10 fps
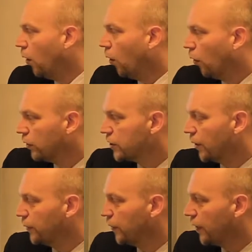Also,
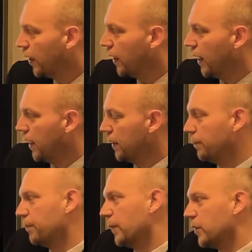
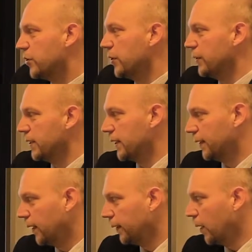another student said
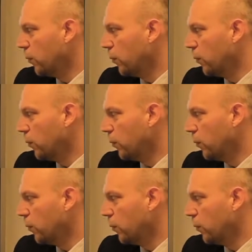that they